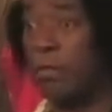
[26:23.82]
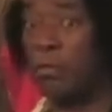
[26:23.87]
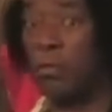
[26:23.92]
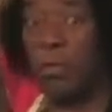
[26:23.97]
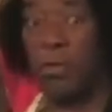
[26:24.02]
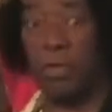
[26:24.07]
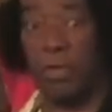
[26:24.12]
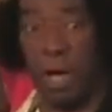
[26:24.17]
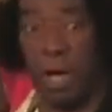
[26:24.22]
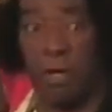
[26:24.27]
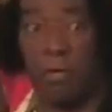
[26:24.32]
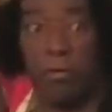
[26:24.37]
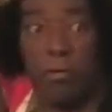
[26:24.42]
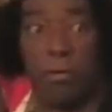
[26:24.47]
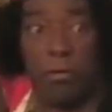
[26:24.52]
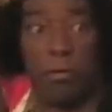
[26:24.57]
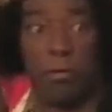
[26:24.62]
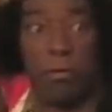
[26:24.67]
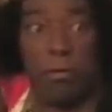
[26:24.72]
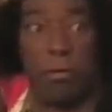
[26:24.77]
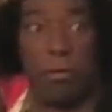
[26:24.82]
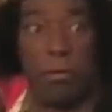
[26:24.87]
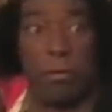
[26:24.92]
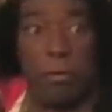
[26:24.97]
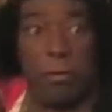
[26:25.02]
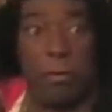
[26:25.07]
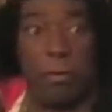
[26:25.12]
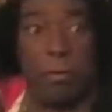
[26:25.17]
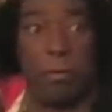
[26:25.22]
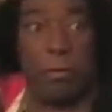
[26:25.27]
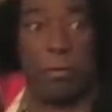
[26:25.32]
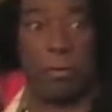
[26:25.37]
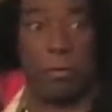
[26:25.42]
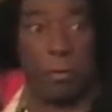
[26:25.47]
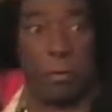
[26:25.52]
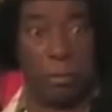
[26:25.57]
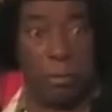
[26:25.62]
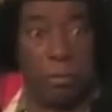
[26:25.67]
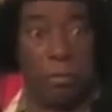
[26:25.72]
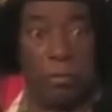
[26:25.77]
That's where the knowledge is.
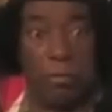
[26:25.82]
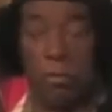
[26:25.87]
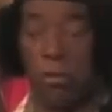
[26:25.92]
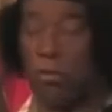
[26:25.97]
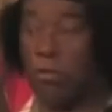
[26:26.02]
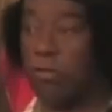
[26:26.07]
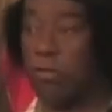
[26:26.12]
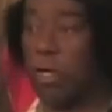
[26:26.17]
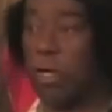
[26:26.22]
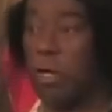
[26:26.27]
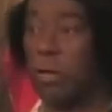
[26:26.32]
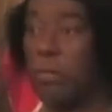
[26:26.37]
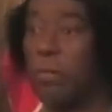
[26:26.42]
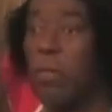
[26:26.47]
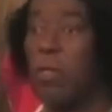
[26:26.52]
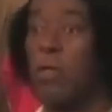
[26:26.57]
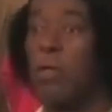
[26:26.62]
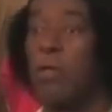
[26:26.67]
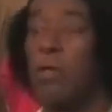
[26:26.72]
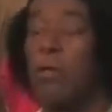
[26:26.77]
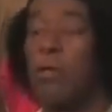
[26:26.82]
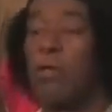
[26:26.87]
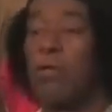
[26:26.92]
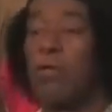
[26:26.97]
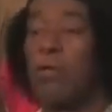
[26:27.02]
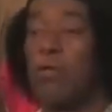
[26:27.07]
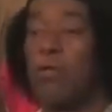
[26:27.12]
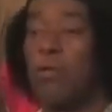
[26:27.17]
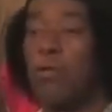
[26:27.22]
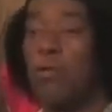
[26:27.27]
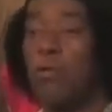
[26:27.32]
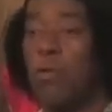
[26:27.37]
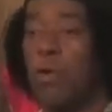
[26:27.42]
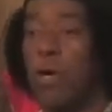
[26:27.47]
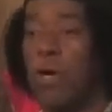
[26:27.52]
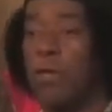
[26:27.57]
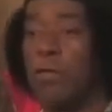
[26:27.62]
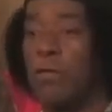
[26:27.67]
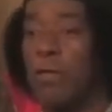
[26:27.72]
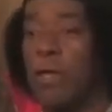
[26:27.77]
Do you understand? You
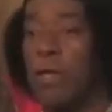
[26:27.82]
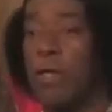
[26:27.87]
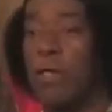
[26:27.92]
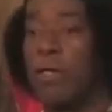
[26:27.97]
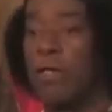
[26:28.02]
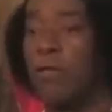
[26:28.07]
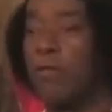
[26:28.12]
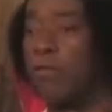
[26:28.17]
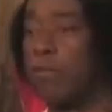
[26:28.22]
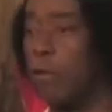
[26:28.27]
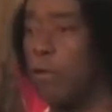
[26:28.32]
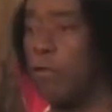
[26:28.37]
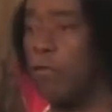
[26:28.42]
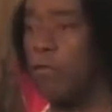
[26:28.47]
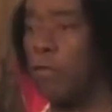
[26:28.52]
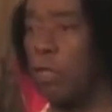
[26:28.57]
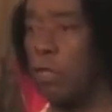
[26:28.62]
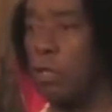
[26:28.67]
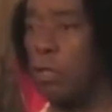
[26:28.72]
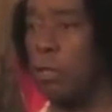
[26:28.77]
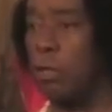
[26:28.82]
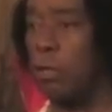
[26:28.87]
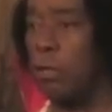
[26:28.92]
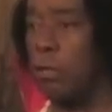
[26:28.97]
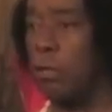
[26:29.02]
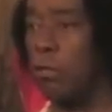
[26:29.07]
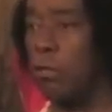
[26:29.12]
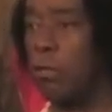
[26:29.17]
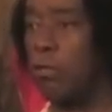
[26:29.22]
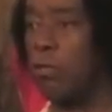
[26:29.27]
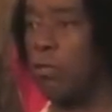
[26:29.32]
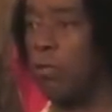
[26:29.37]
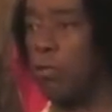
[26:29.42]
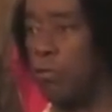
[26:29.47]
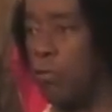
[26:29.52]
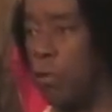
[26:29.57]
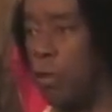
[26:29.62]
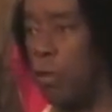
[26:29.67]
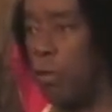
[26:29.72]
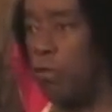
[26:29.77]
want at least 13
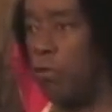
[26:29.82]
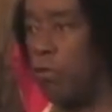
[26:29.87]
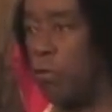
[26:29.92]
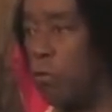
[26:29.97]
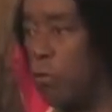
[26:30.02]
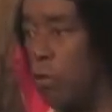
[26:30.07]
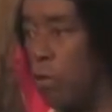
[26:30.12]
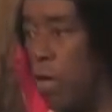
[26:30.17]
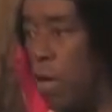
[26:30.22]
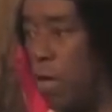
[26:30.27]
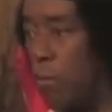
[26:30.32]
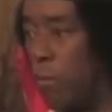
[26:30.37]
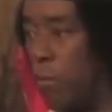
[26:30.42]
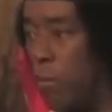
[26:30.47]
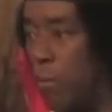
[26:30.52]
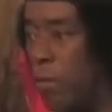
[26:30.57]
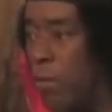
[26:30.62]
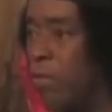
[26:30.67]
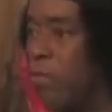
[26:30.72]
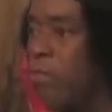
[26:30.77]
dictionaries in your library,